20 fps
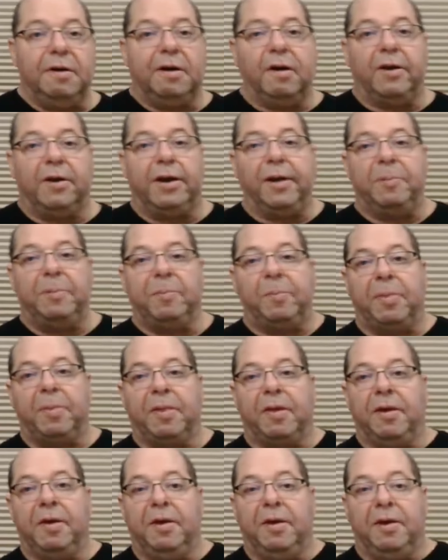All right.
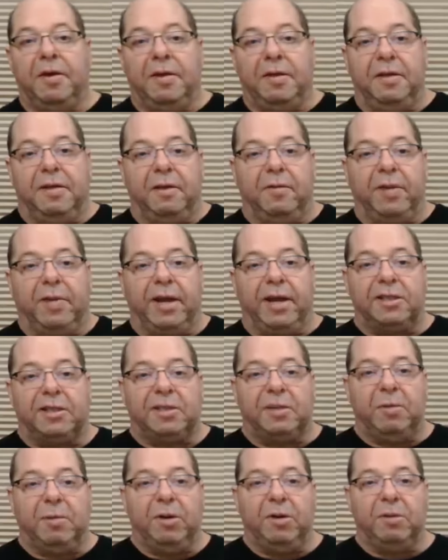Then we got
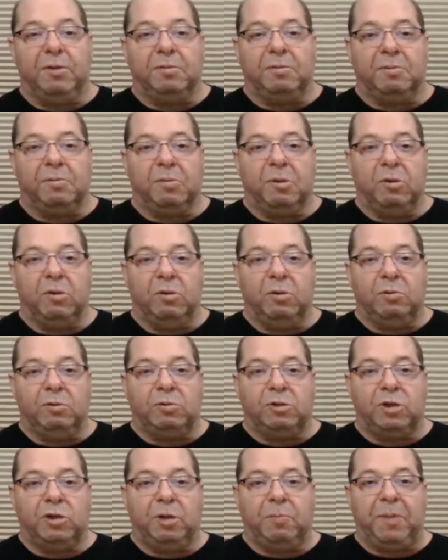someone who
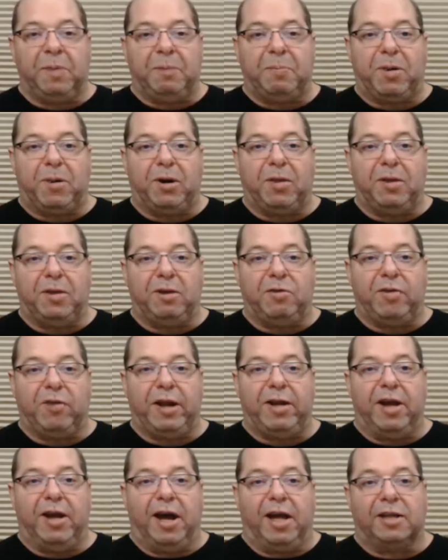should be part of the
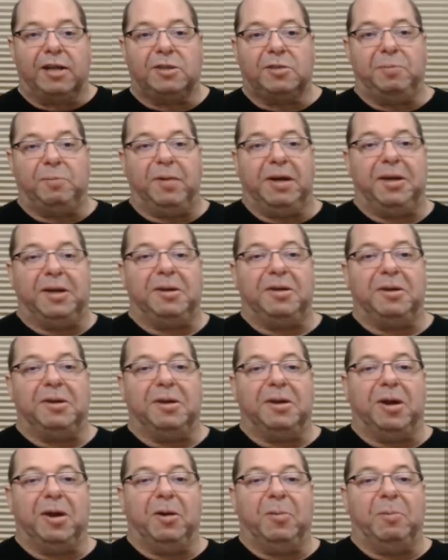Dreadnoks, but
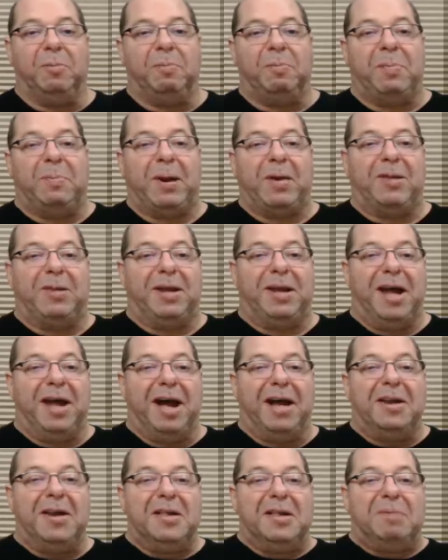apparently
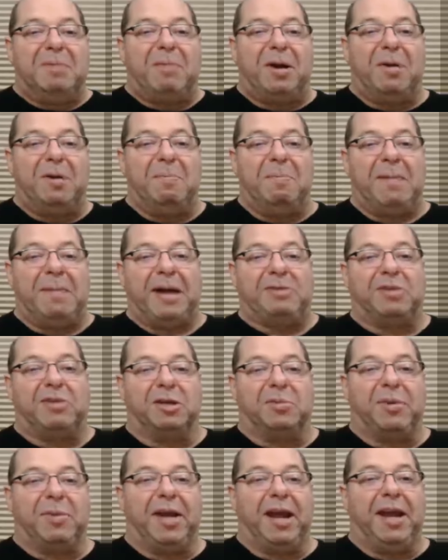not. Part of
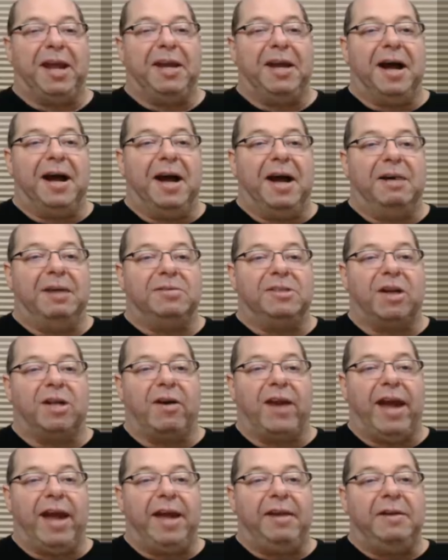Batroc's Brigade.
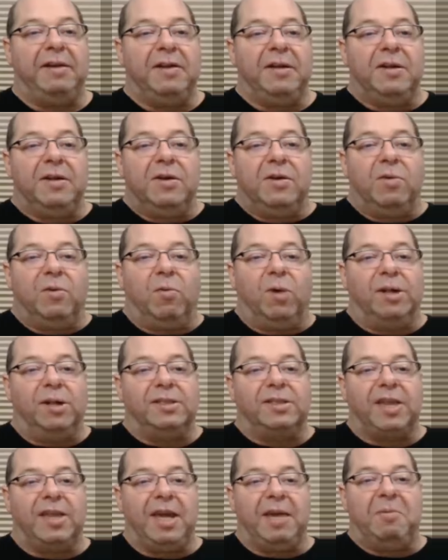Zaran, 1
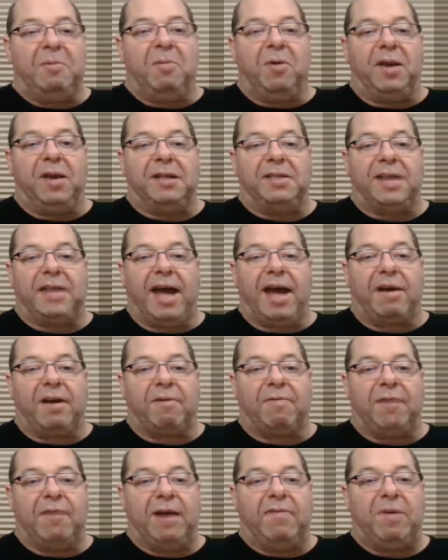scheme, 1
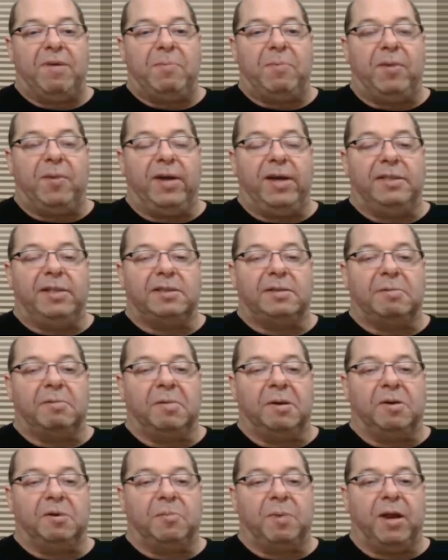attack, 5 hit points.
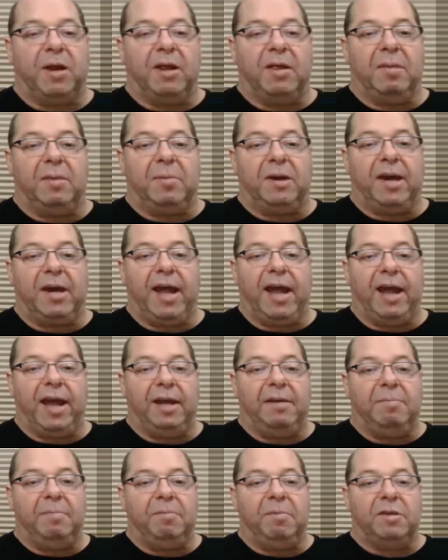He's part of the
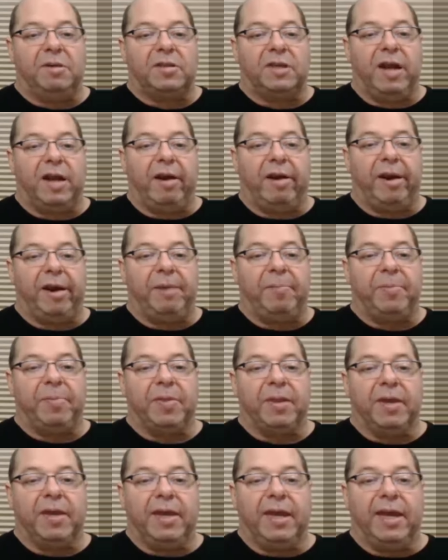Brigade, mercenary.
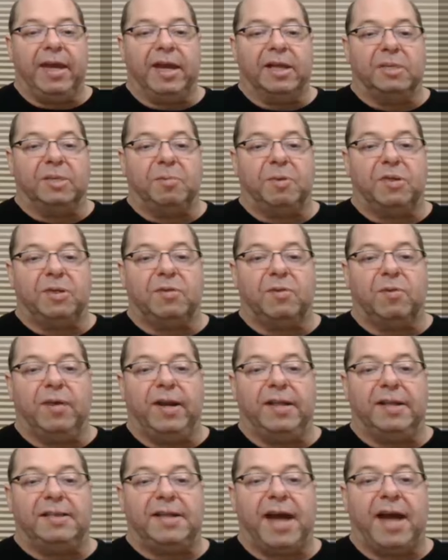He gets
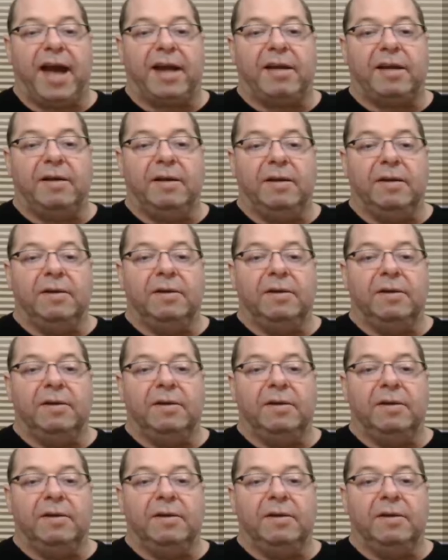+1 attack.